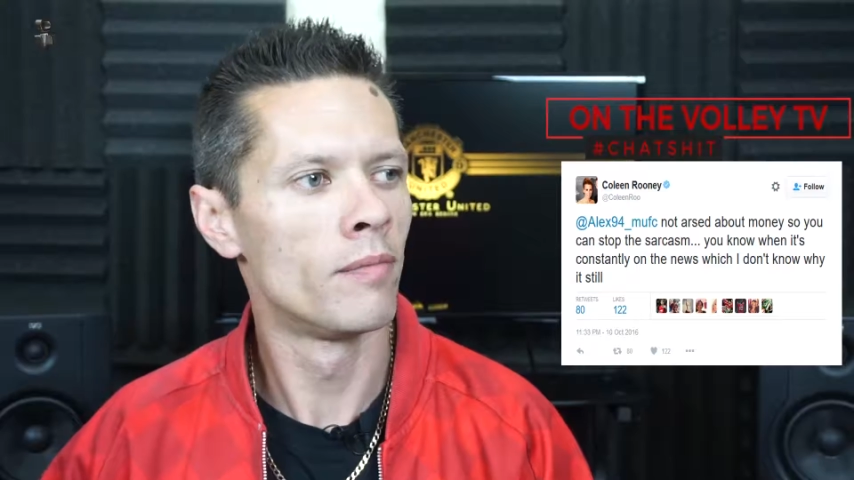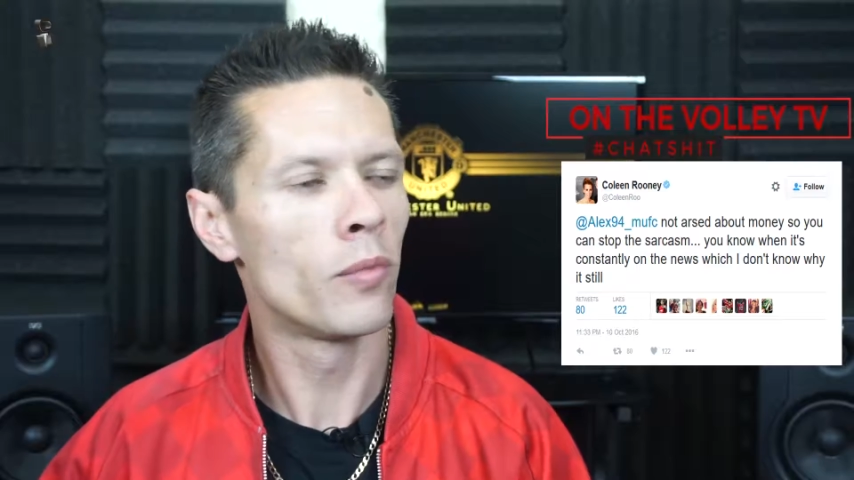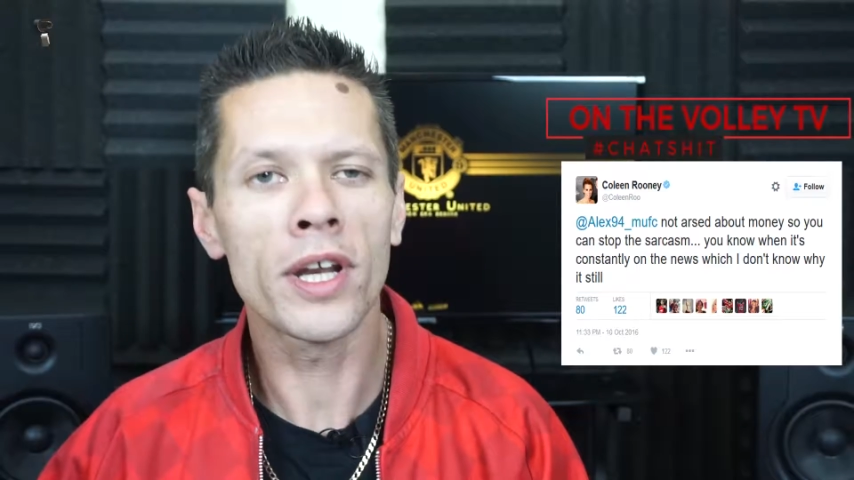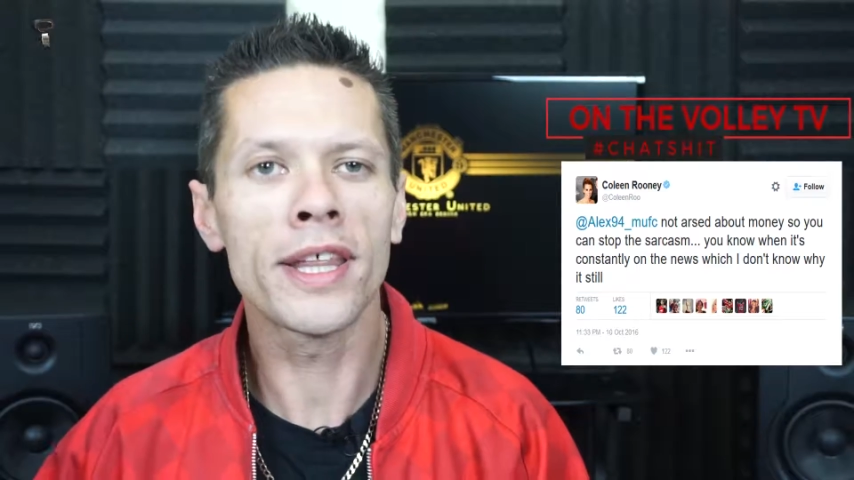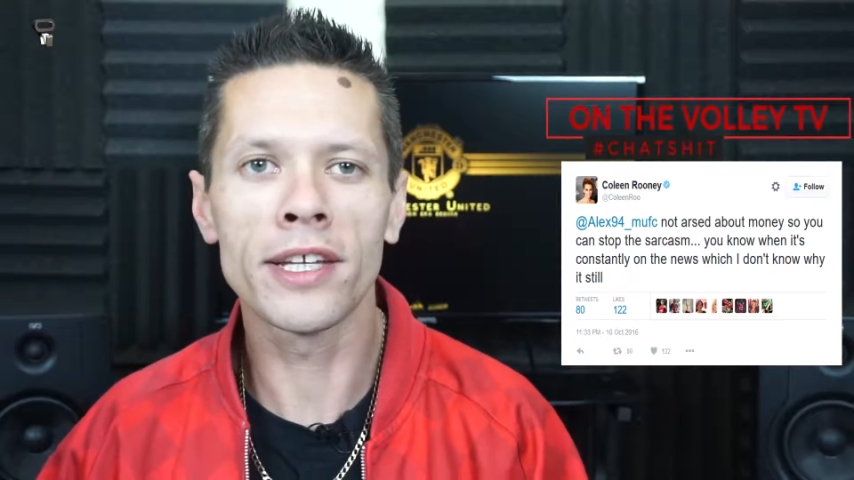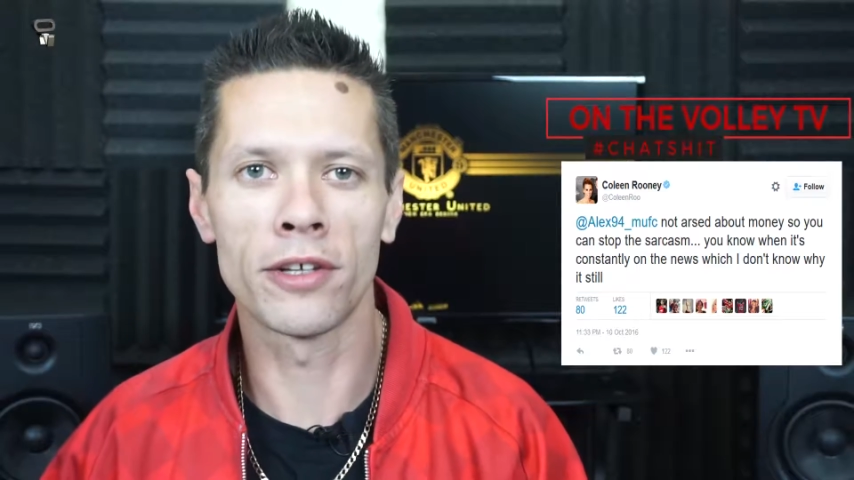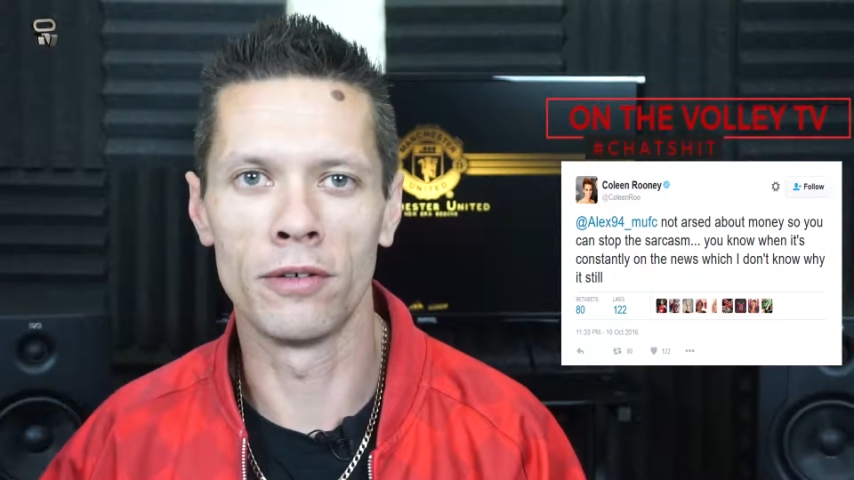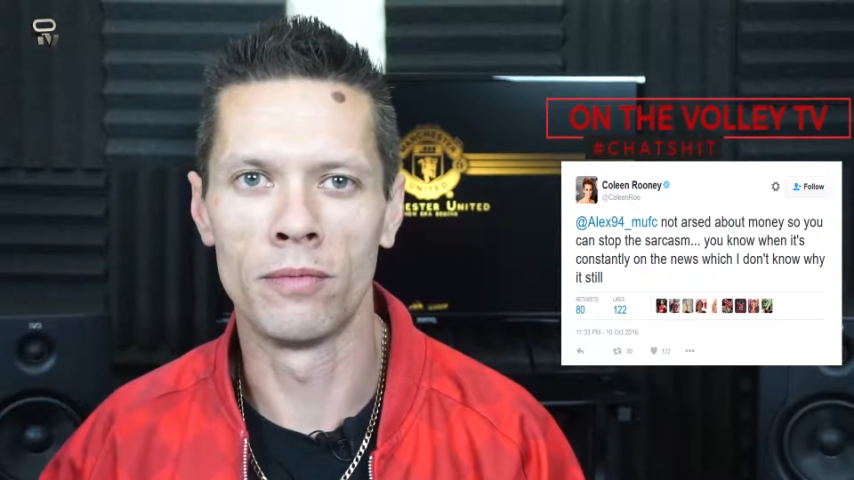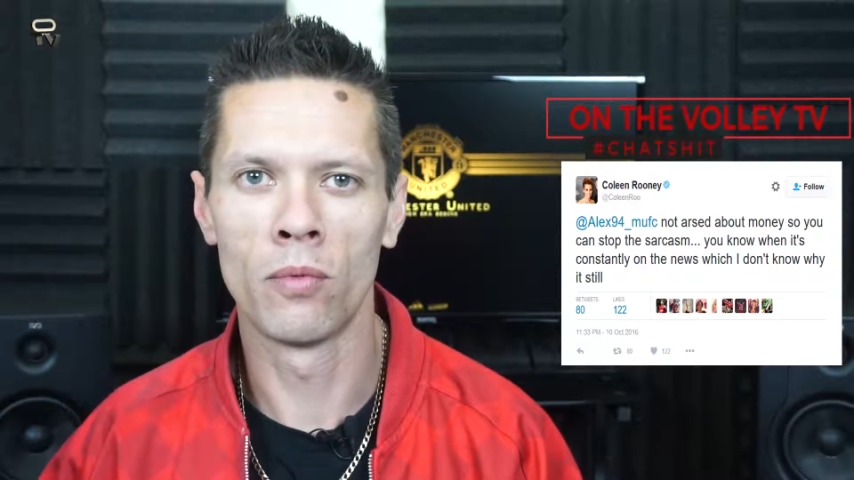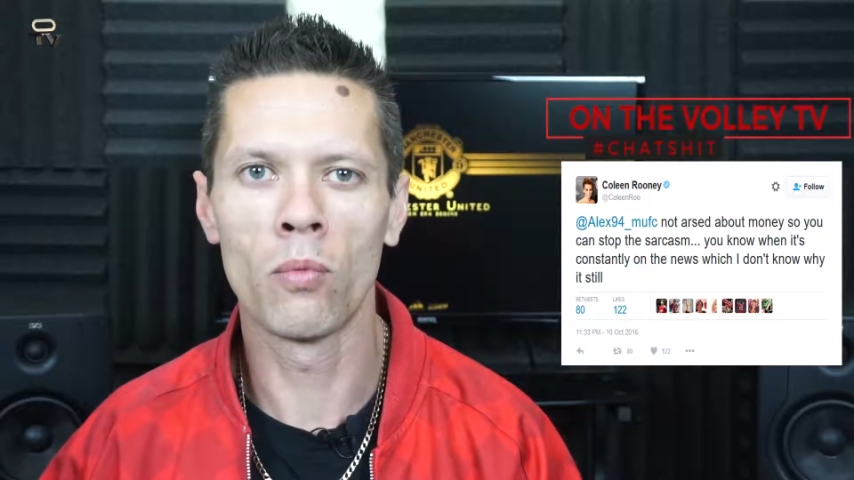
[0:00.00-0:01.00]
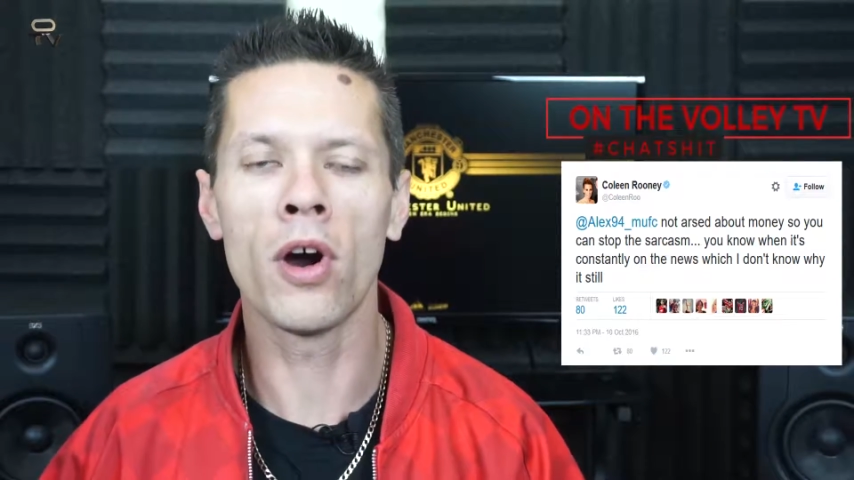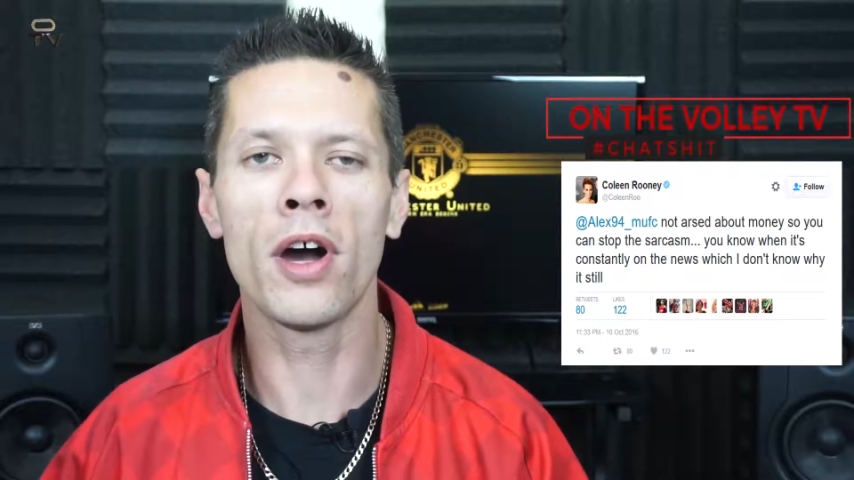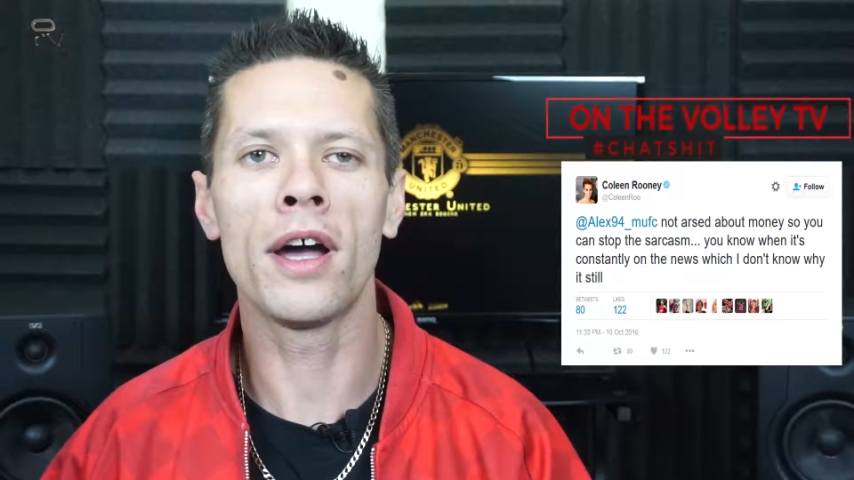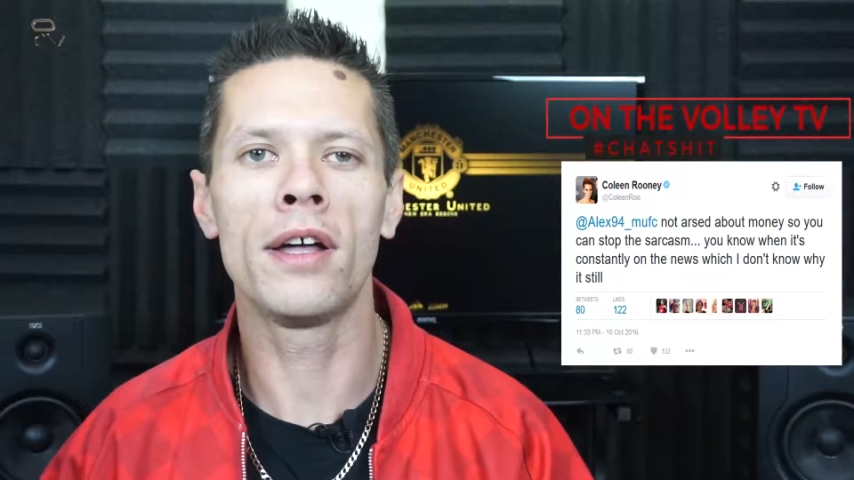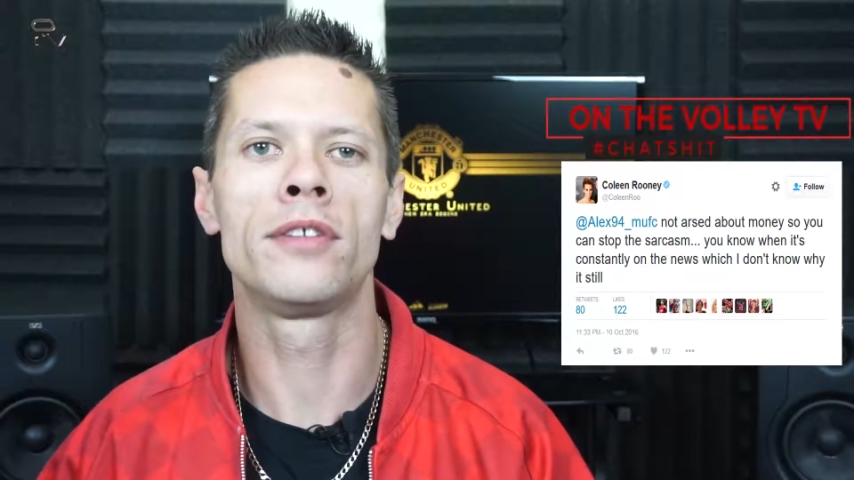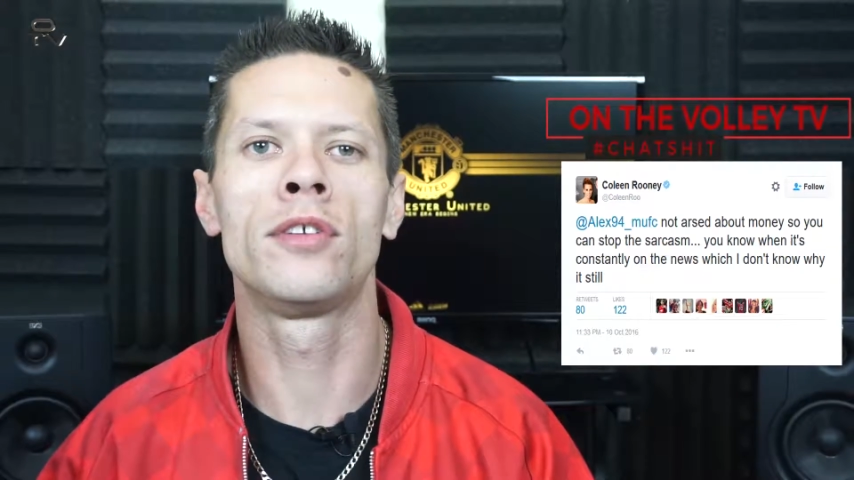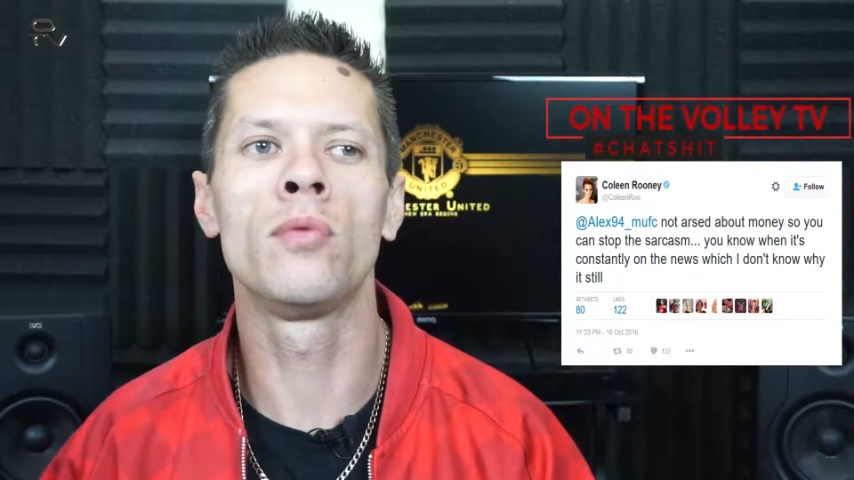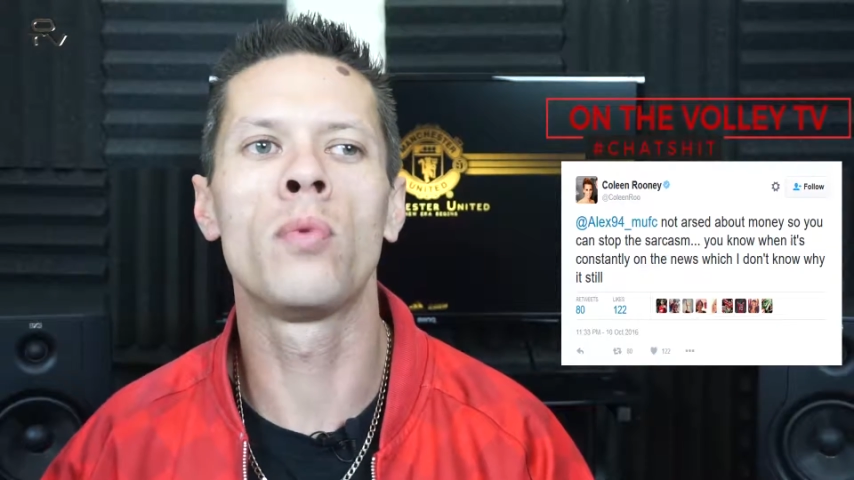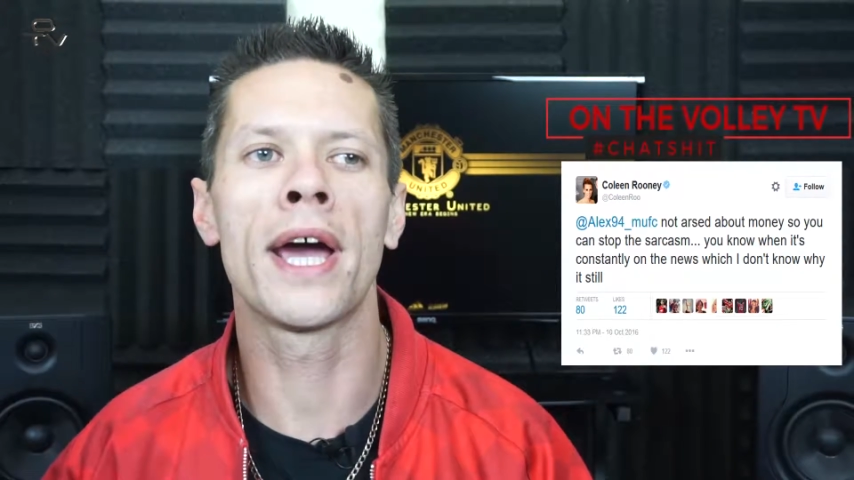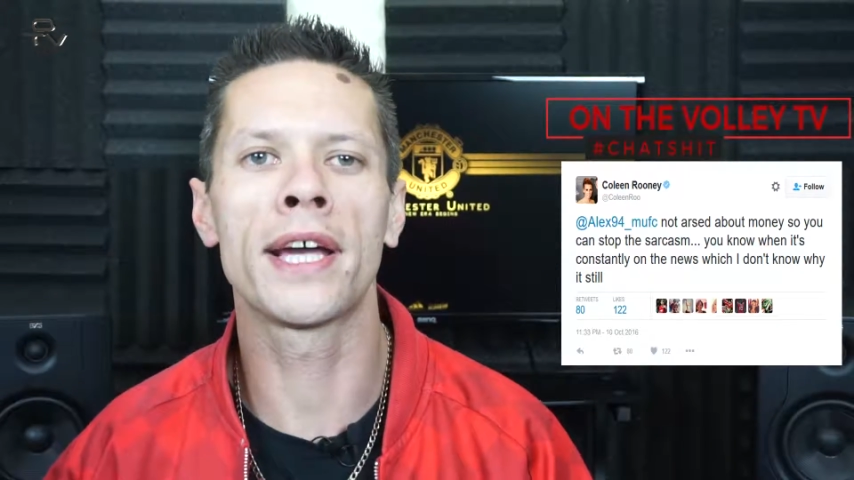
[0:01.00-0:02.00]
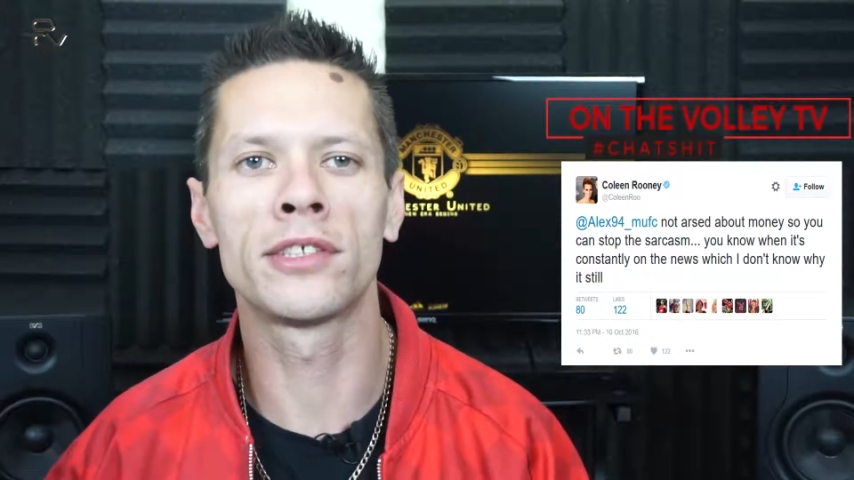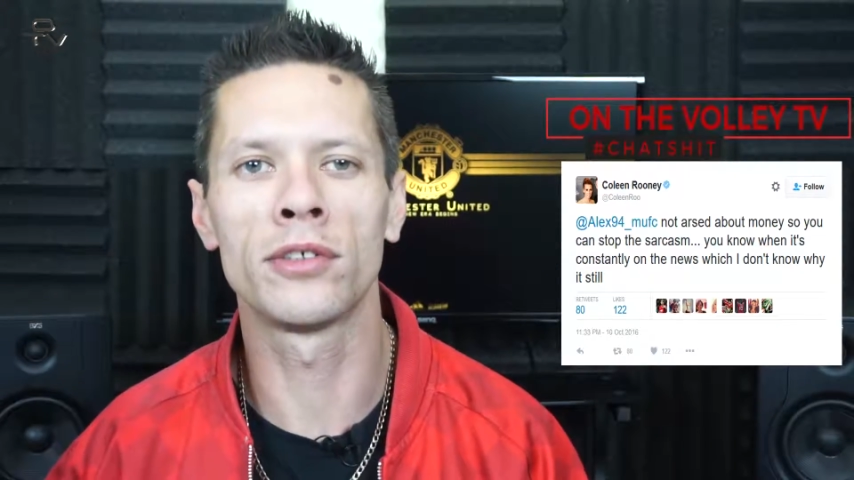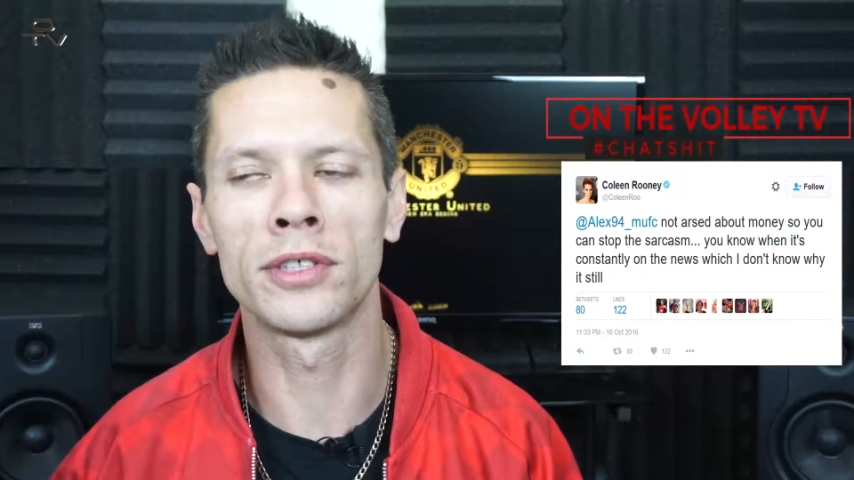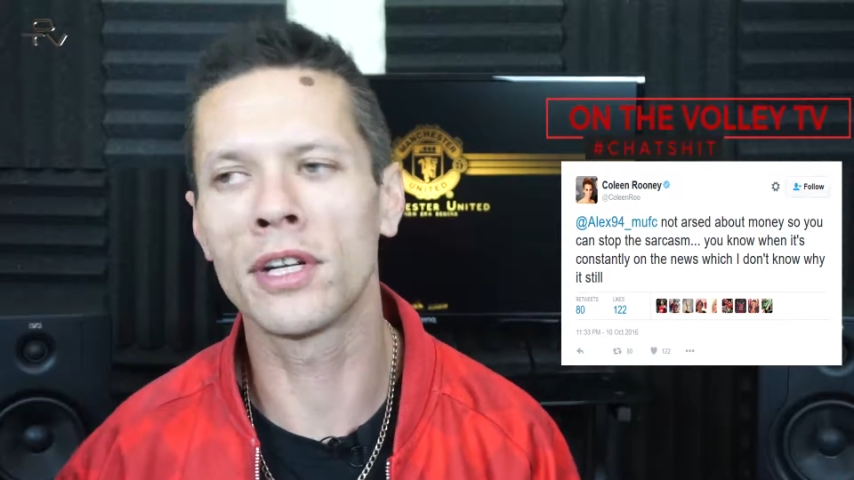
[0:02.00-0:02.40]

What do they do? What do WAGS do?